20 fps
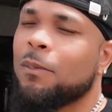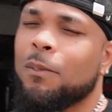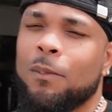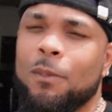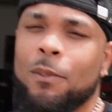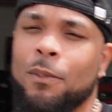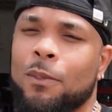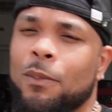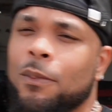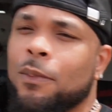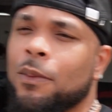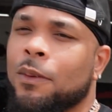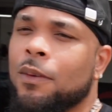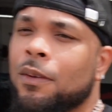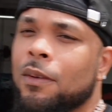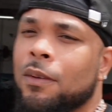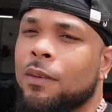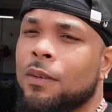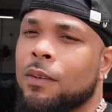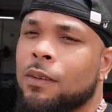we
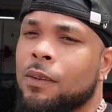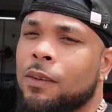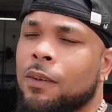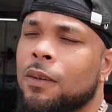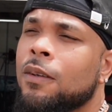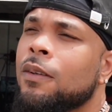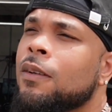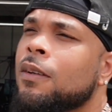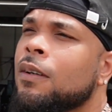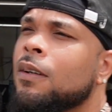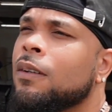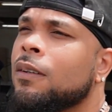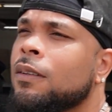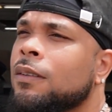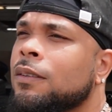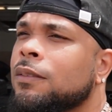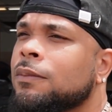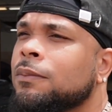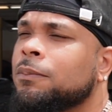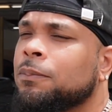want people to
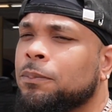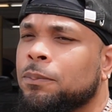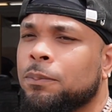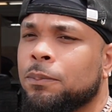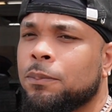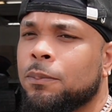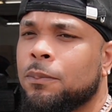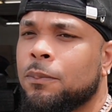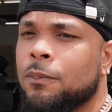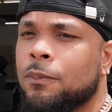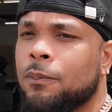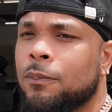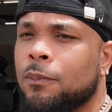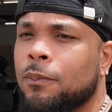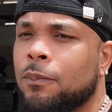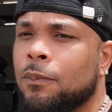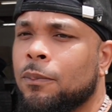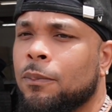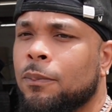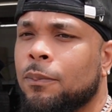be 32 gang
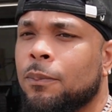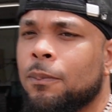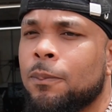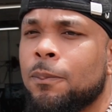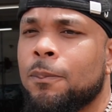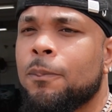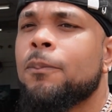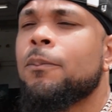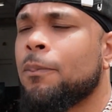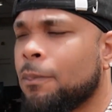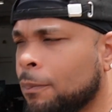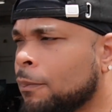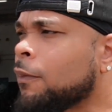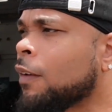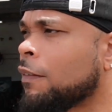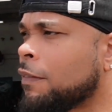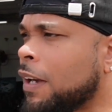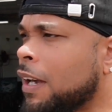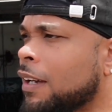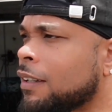and be YouTubers as
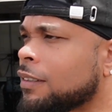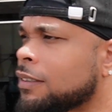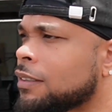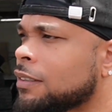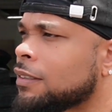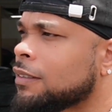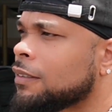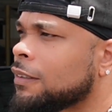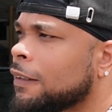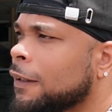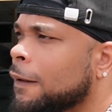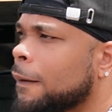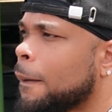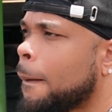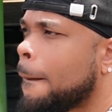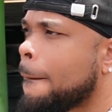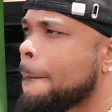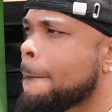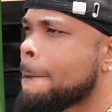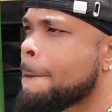well, so they can get away
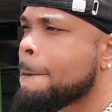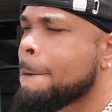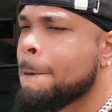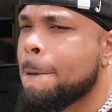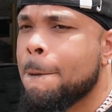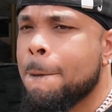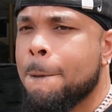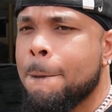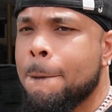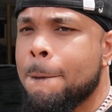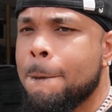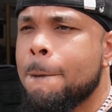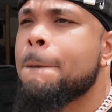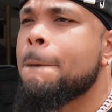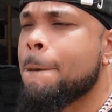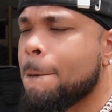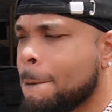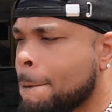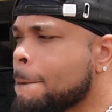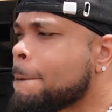from that lifestyle.
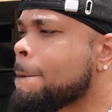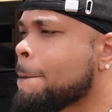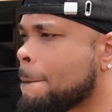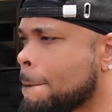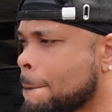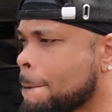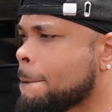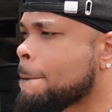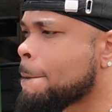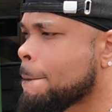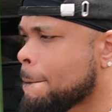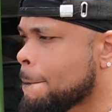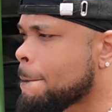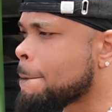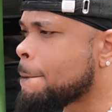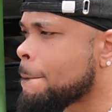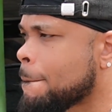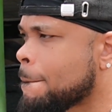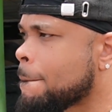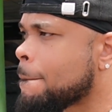But it all starts
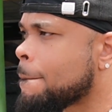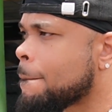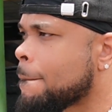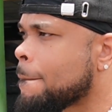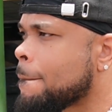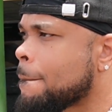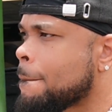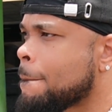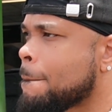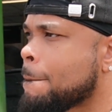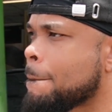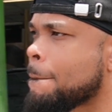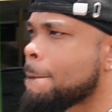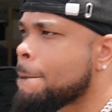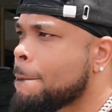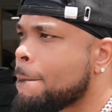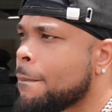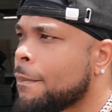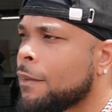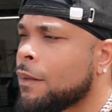within you
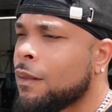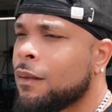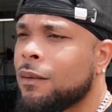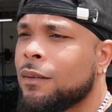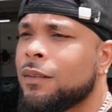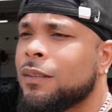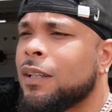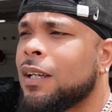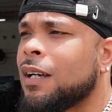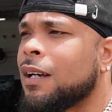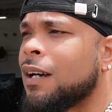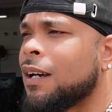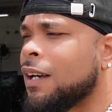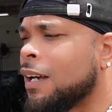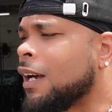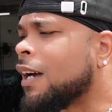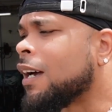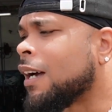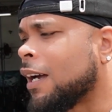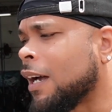believing in yourself and you being
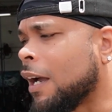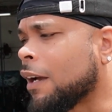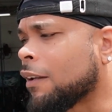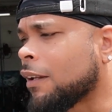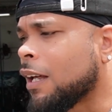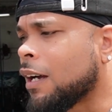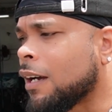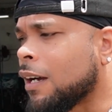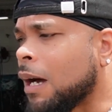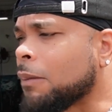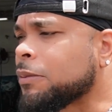yourself, period.